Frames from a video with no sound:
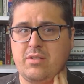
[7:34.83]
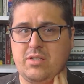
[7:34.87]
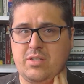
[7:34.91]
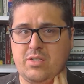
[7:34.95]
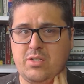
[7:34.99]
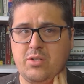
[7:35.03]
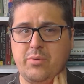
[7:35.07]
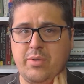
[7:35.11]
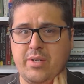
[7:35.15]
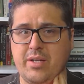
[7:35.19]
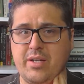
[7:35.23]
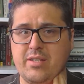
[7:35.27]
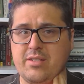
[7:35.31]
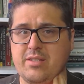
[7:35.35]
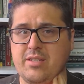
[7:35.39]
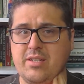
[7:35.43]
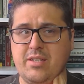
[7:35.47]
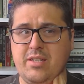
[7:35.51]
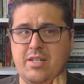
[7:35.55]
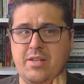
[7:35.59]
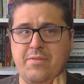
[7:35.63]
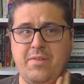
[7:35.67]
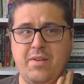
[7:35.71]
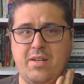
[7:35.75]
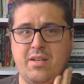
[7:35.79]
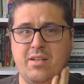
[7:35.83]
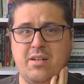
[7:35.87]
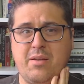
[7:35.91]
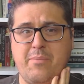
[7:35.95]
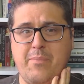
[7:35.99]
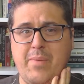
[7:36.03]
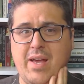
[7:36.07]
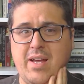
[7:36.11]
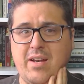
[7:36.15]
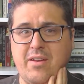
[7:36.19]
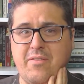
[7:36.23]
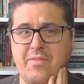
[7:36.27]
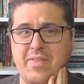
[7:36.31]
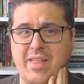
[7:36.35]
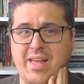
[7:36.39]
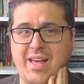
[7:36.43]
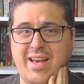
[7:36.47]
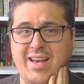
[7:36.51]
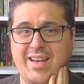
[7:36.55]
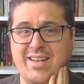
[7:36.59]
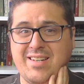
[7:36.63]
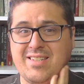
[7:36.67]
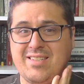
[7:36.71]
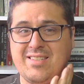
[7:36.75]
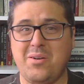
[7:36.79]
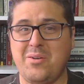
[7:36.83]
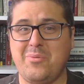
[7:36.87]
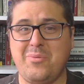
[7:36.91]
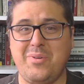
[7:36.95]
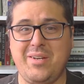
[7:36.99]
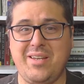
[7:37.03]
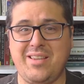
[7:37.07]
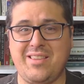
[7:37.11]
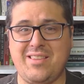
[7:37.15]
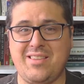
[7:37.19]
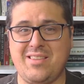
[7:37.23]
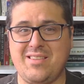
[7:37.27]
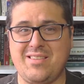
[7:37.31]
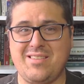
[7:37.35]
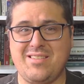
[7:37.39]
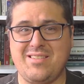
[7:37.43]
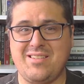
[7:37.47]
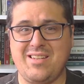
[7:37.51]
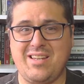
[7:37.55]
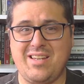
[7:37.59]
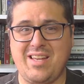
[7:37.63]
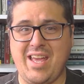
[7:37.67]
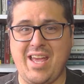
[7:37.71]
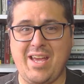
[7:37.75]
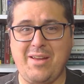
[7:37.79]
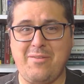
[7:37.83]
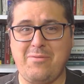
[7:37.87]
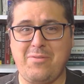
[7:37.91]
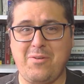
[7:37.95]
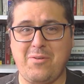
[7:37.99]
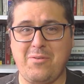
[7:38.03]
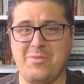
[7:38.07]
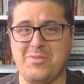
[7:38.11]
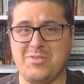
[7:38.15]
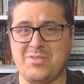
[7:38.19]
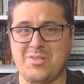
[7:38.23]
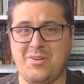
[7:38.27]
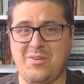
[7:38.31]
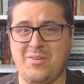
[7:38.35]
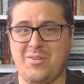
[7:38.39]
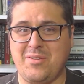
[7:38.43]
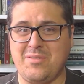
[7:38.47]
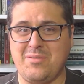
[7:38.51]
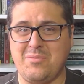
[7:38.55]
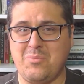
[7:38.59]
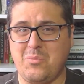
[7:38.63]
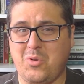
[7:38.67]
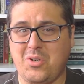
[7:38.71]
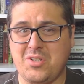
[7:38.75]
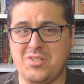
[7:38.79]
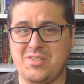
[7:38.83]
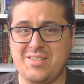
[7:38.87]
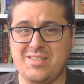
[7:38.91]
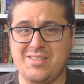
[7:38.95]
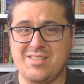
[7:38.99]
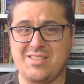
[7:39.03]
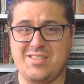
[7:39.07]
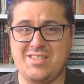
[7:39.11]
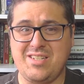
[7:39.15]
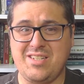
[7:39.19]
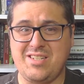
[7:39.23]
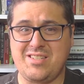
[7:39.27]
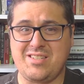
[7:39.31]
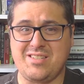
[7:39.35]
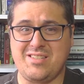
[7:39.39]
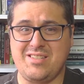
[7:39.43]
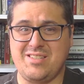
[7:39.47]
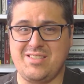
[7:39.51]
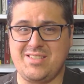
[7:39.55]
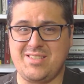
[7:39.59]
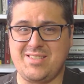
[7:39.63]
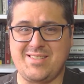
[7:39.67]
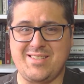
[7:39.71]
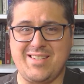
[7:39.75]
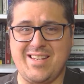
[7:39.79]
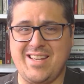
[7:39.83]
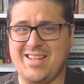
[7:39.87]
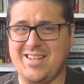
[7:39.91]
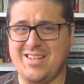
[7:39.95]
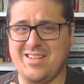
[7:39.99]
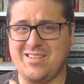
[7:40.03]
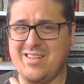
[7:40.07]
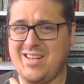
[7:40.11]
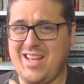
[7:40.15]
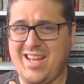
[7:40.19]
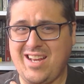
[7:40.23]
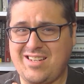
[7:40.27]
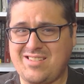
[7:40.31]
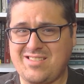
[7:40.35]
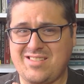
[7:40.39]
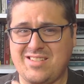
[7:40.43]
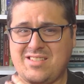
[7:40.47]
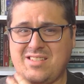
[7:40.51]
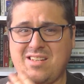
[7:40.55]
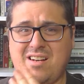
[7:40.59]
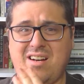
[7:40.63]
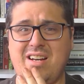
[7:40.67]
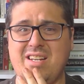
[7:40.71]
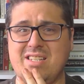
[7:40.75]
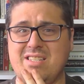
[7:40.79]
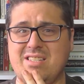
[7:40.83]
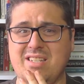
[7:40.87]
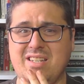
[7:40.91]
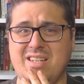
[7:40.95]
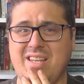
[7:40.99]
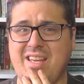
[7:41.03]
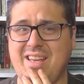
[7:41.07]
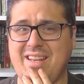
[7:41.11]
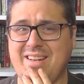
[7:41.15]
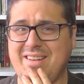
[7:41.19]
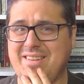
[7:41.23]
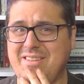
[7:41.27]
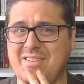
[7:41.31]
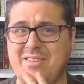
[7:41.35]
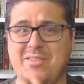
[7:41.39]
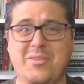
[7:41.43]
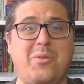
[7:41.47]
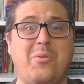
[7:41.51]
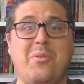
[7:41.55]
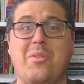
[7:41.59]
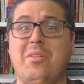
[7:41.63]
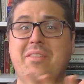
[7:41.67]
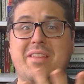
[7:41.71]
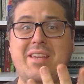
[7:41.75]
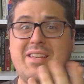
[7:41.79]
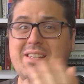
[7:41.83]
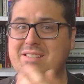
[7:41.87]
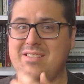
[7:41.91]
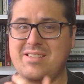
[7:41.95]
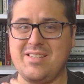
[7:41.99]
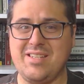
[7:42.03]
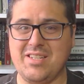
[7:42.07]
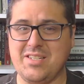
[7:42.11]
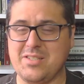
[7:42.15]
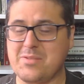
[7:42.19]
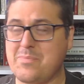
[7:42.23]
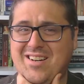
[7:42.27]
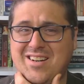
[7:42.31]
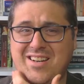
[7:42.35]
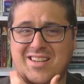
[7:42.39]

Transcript: doing a significant amount of that with headphones on, washing the dishes and exercising and all of these things.